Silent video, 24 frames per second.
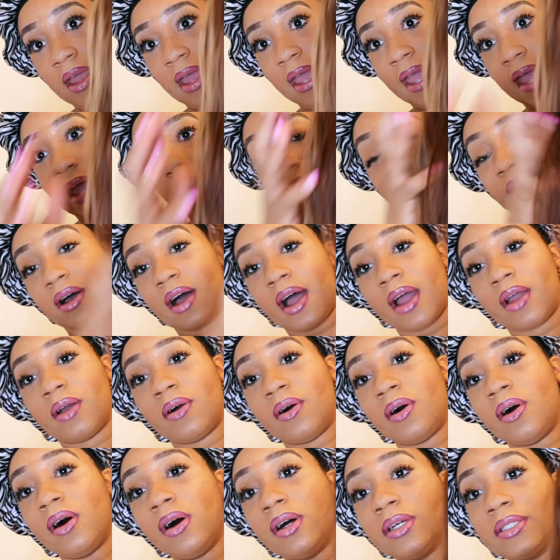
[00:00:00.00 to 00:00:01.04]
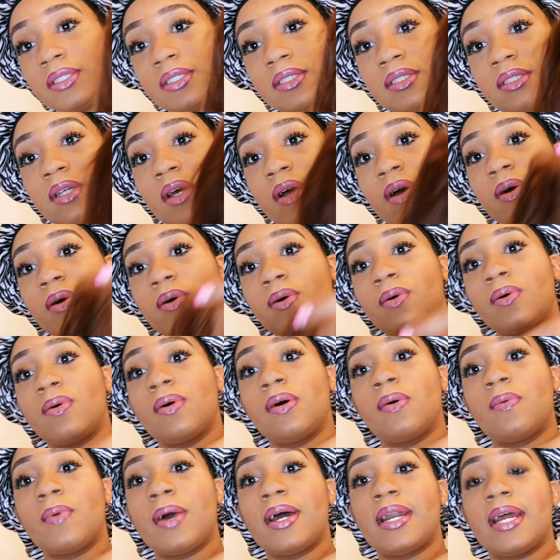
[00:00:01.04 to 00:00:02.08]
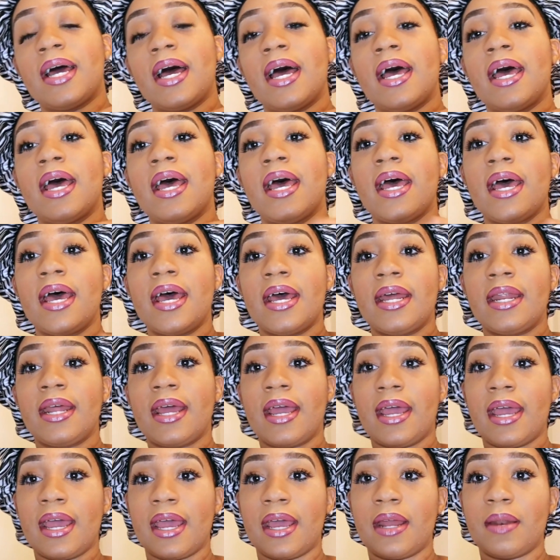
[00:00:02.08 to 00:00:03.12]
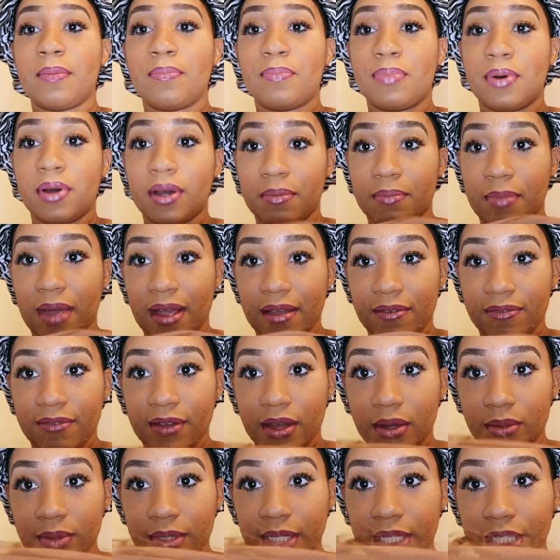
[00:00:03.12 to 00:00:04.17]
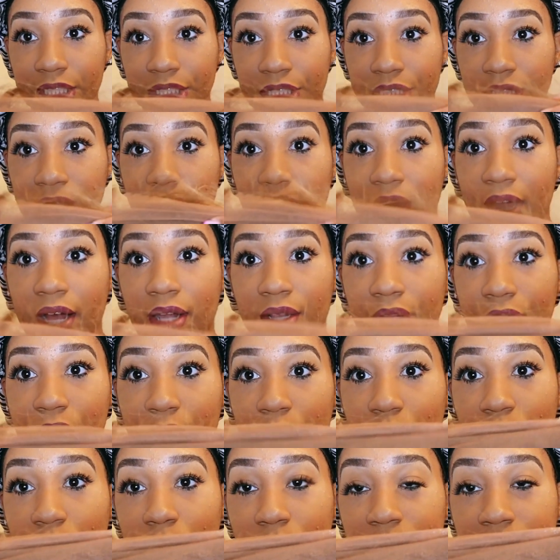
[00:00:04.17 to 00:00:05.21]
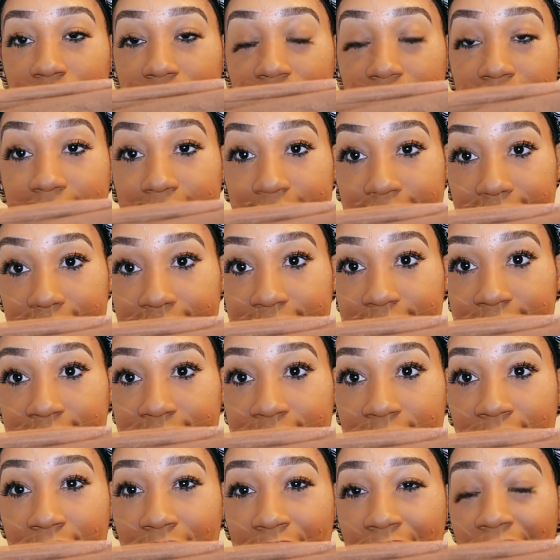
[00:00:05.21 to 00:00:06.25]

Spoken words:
And I also went ahead and put my foundation color on the lace.